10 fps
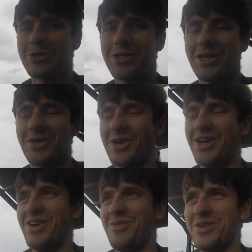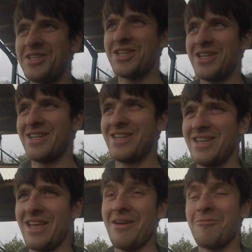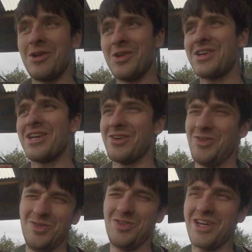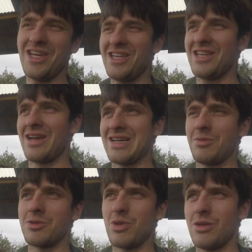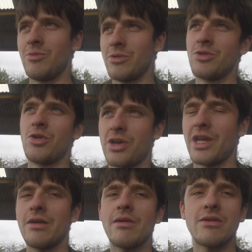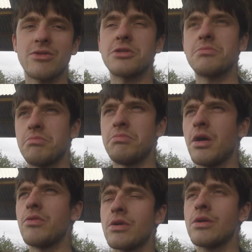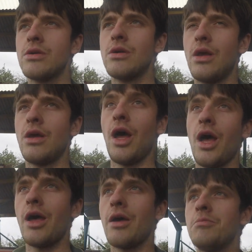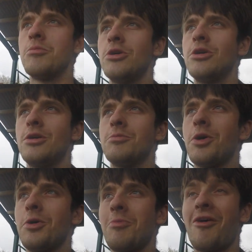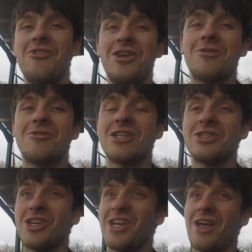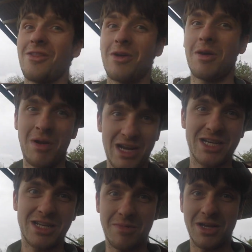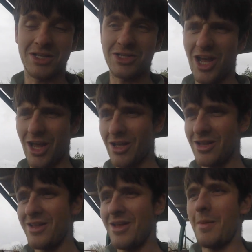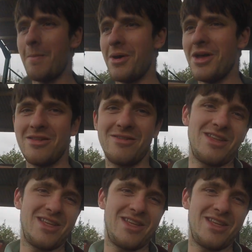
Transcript: see you which, if we're lucky or unlucky. I suppose we're unlucky anyway because it broke. But my video didn't turn out the way I planned it to be at the start. But